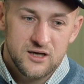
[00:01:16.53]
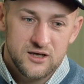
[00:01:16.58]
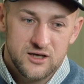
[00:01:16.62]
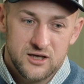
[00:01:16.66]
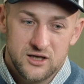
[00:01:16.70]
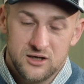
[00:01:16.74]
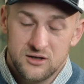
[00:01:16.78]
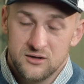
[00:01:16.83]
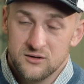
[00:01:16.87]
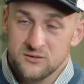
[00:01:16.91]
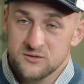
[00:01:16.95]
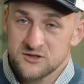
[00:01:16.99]

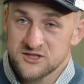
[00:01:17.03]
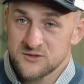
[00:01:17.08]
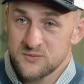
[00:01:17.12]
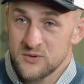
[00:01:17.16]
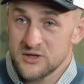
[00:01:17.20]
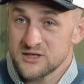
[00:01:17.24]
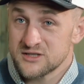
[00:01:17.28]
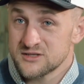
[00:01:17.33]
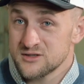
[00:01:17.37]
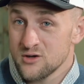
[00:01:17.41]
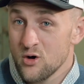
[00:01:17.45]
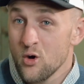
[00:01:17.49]
he
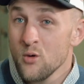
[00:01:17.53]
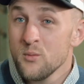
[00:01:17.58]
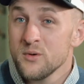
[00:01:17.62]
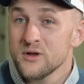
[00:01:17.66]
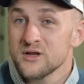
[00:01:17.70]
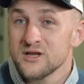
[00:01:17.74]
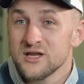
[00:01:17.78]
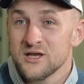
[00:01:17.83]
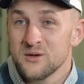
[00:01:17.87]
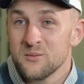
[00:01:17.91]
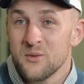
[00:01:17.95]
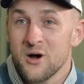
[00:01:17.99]
speaks
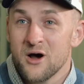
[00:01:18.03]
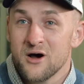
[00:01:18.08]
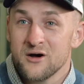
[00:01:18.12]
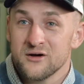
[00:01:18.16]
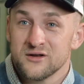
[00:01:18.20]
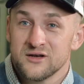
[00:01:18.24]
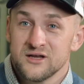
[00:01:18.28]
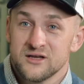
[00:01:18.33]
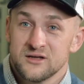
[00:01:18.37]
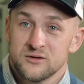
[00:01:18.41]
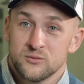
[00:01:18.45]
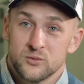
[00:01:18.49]
openly
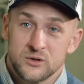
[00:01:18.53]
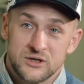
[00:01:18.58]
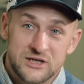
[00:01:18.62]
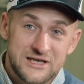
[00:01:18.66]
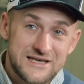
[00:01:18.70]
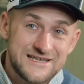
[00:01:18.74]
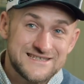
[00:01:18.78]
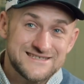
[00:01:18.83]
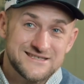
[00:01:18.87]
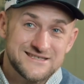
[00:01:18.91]
about it when he